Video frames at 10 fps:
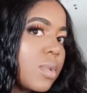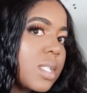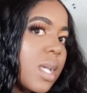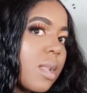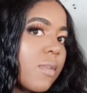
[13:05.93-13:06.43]

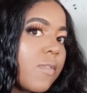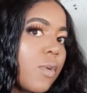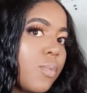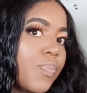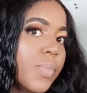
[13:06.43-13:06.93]
styling
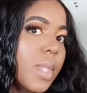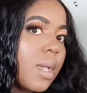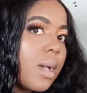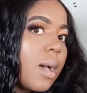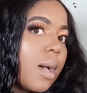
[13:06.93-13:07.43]
foam
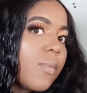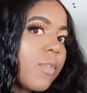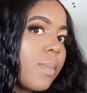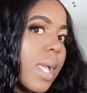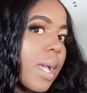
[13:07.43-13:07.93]

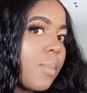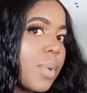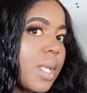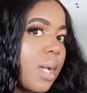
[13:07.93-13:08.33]
from my company.